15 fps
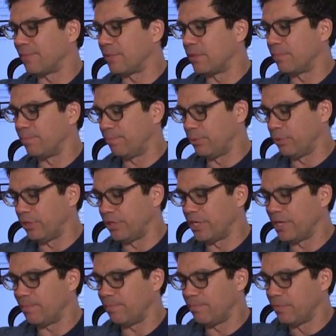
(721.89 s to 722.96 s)
I'm gonna put it
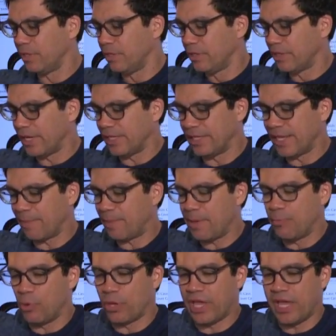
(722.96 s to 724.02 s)
up and let
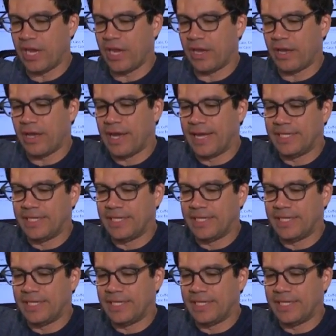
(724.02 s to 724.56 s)
people get in.